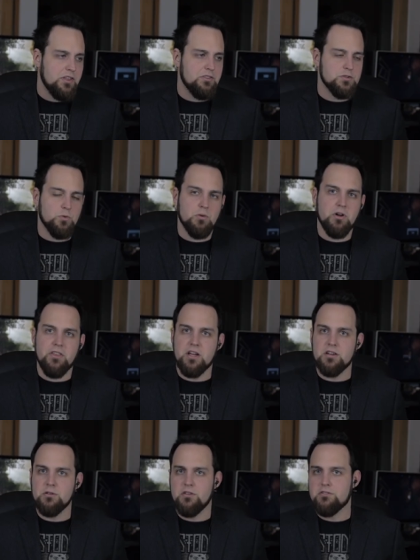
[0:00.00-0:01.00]
you know i think there's one
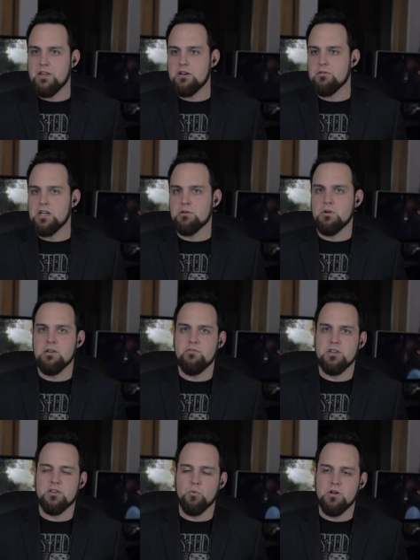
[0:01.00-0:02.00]
way they can do this they don't need to
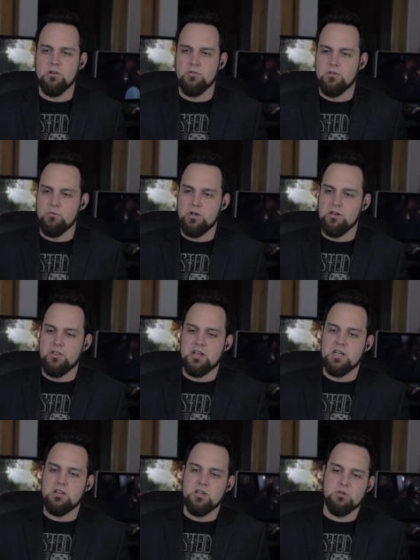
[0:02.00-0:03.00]
reinvent the wheel the wheel
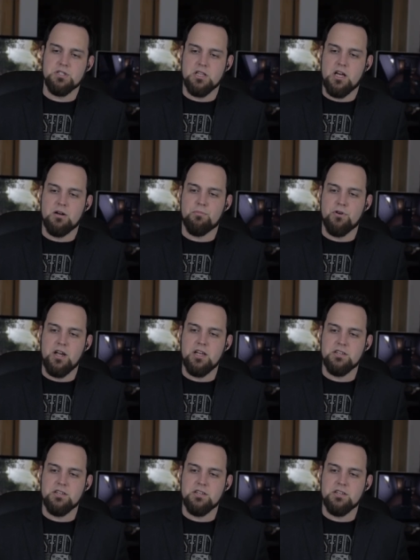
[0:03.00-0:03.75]
they need to use a lot of